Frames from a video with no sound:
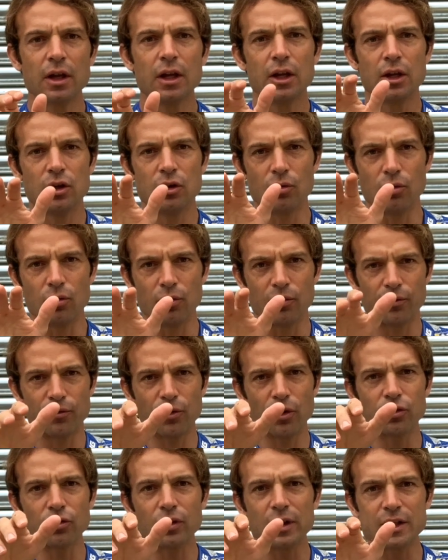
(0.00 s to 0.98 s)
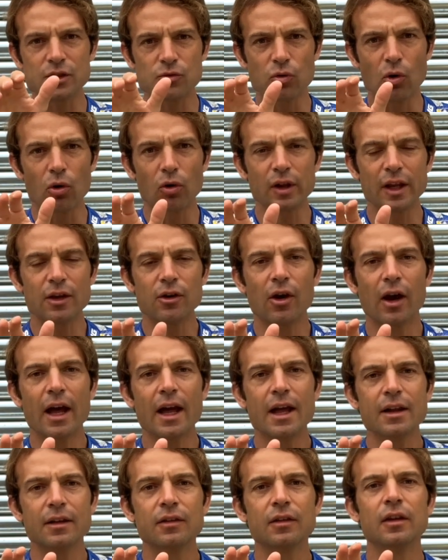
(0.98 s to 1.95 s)
your throttle is rolled in your
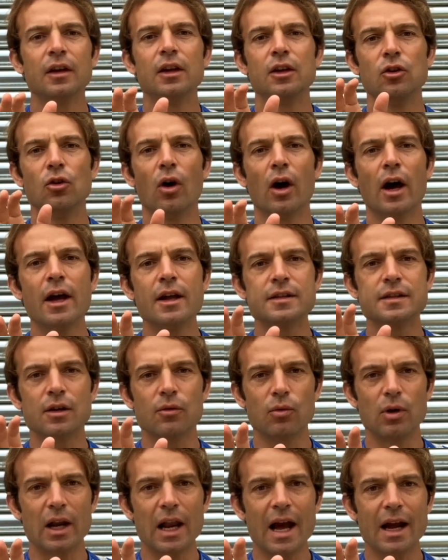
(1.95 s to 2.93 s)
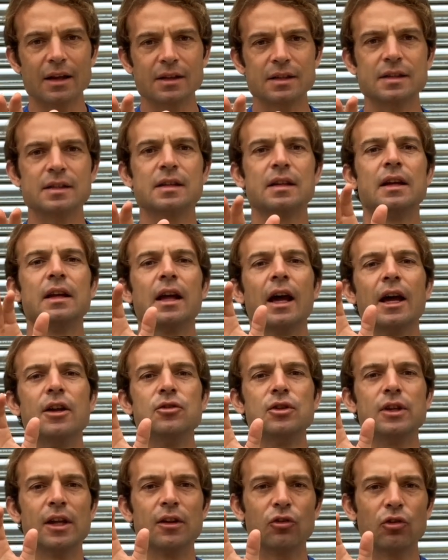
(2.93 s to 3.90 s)
hand, your hands are relaxed, and you
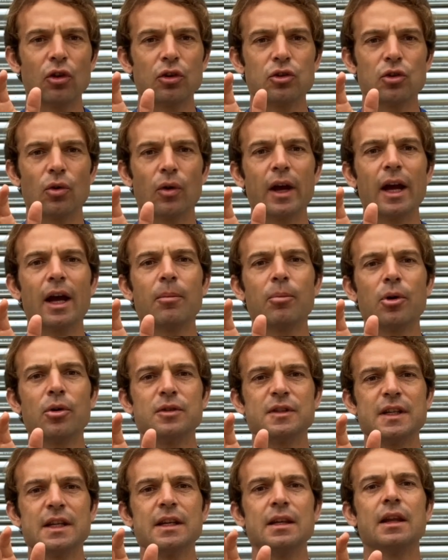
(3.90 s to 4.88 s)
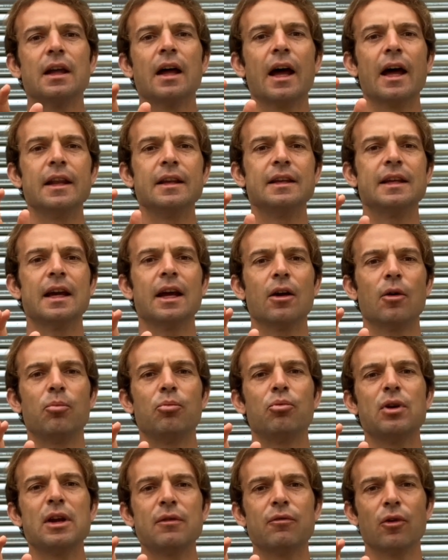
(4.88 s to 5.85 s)
can tuck your elbows in and get a
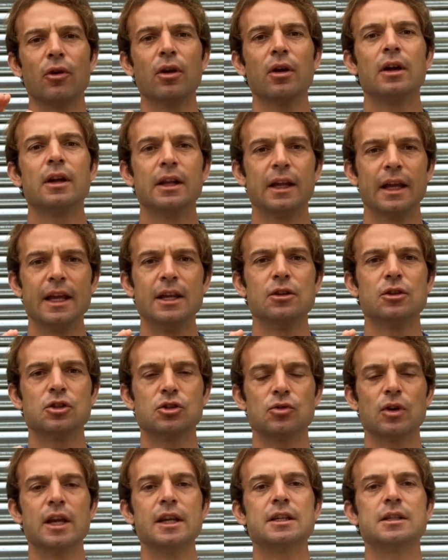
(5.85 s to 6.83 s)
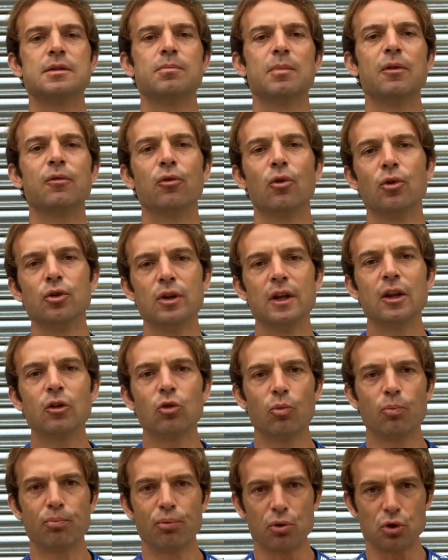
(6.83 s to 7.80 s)
breather in the straights before you need to
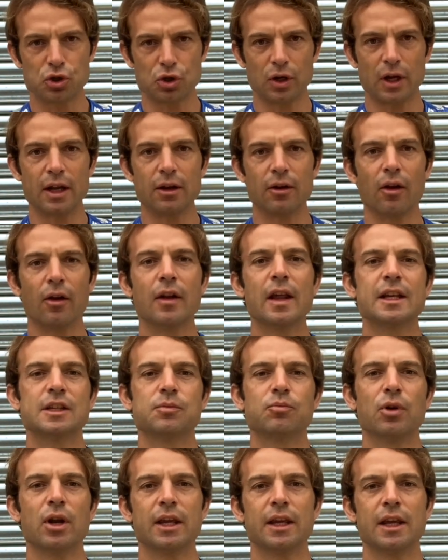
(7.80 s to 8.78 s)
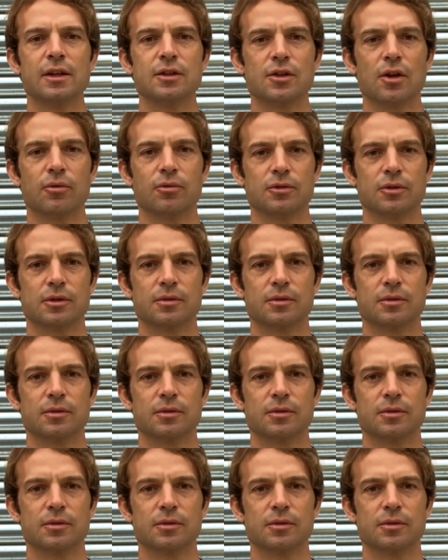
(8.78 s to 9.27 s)
push again on the next braking zones.